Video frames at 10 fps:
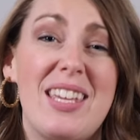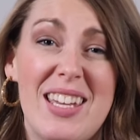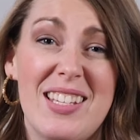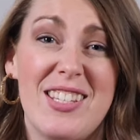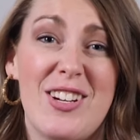
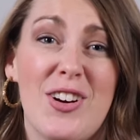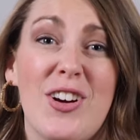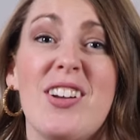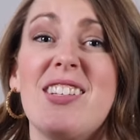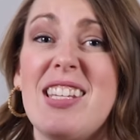
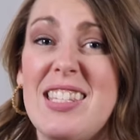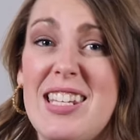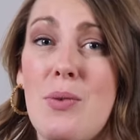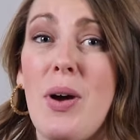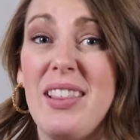easier to
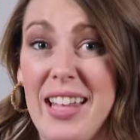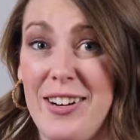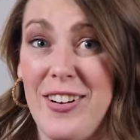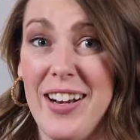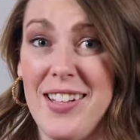see what
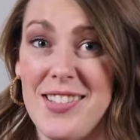letter it